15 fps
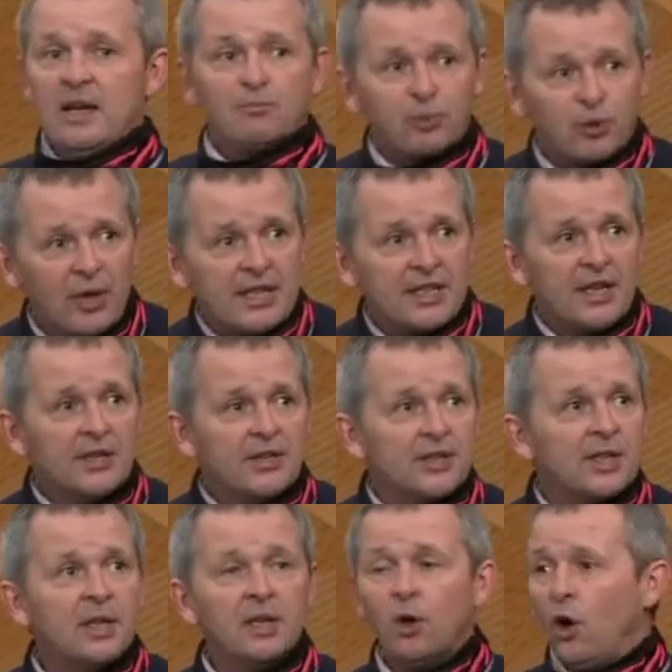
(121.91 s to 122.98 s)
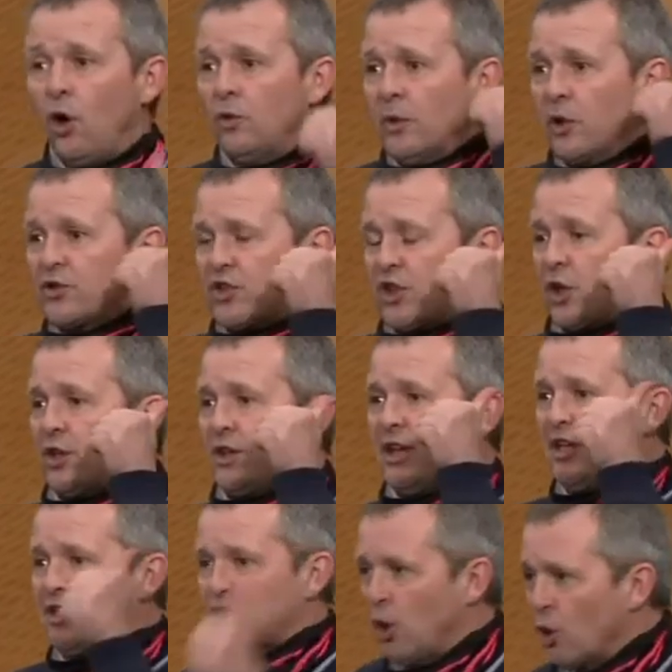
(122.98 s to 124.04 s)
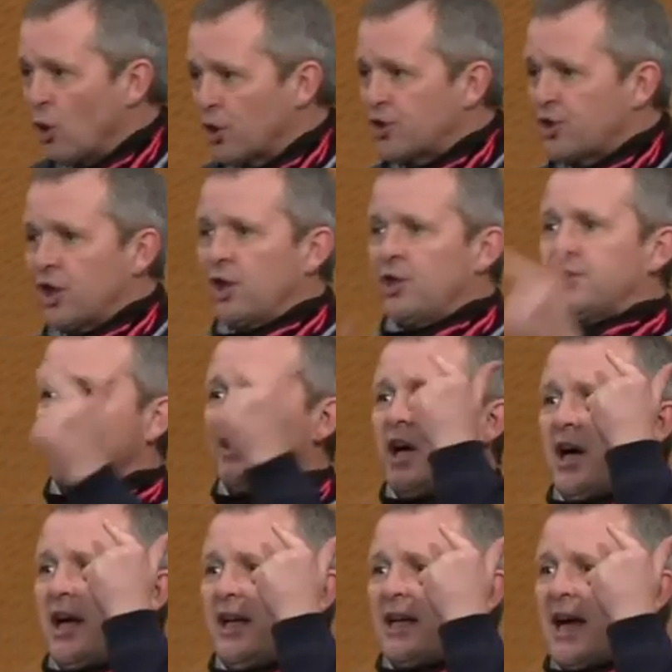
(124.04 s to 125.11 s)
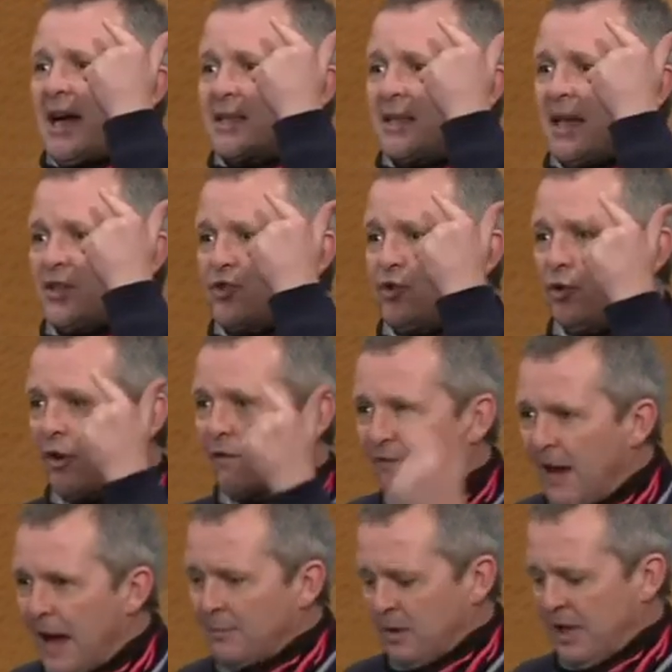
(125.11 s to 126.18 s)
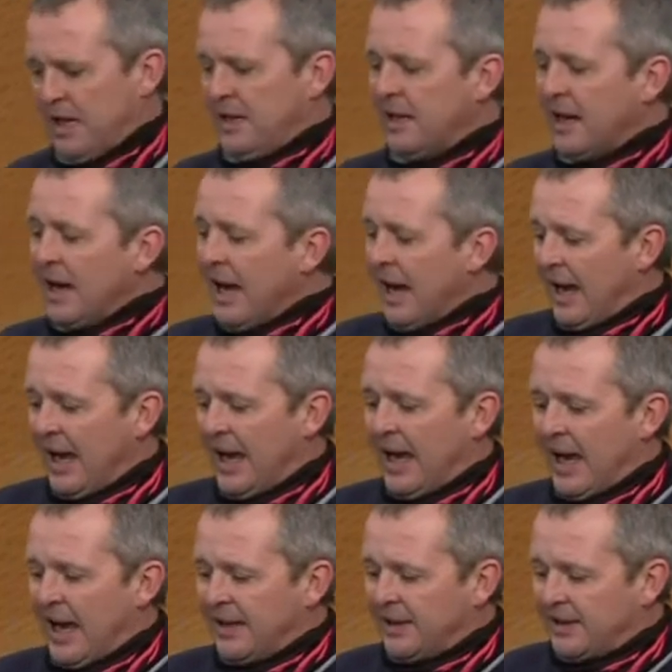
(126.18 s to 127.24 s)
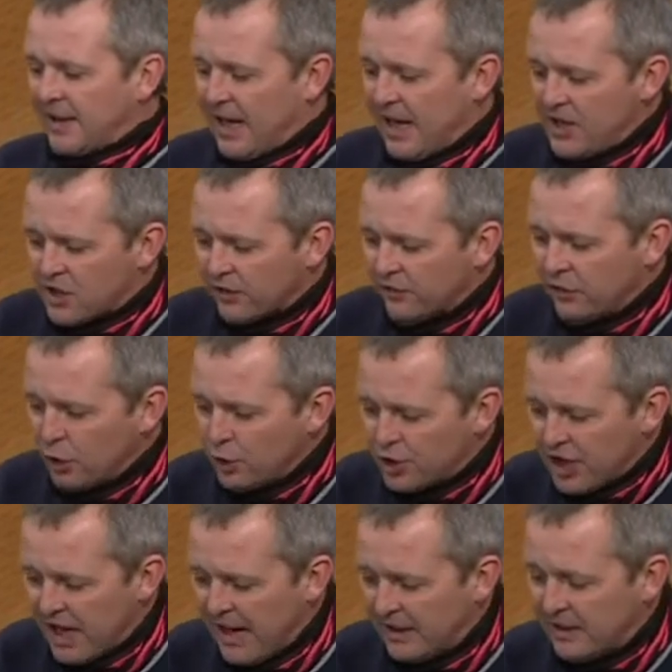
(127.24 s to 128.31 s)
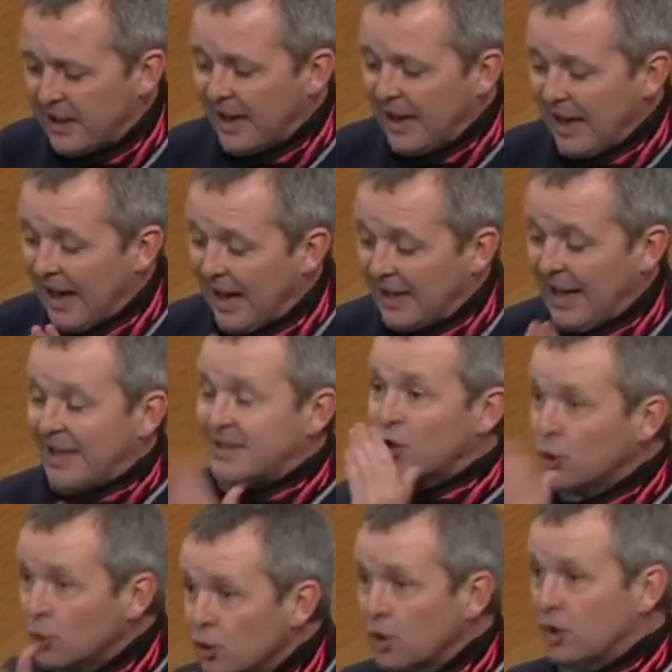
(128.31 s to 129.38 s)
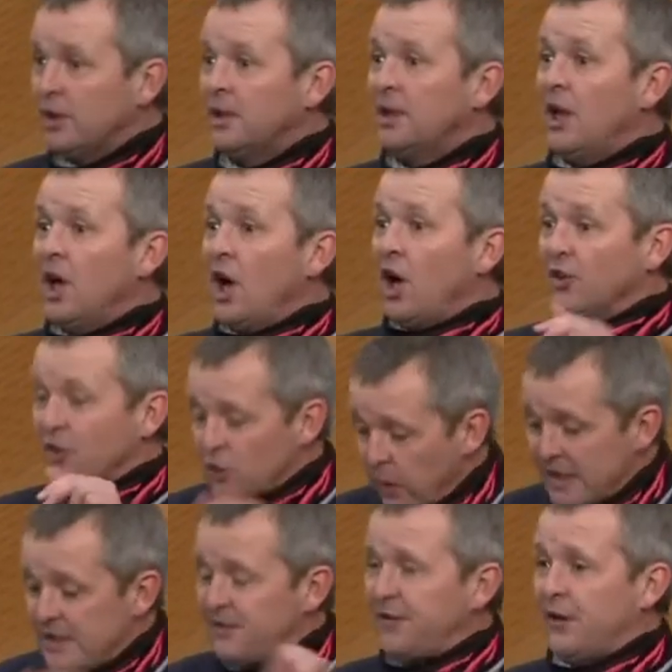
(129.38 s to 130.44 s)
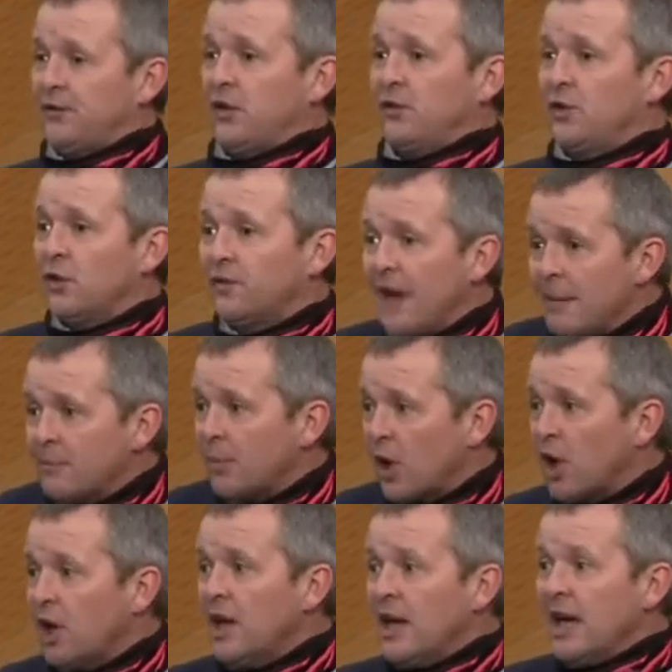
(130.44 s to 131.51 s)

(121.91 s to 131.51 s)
imprisoned, almost certainly tortured, denied access to their family, and in the case of Loujain Al-Hatoul, on the 25th of November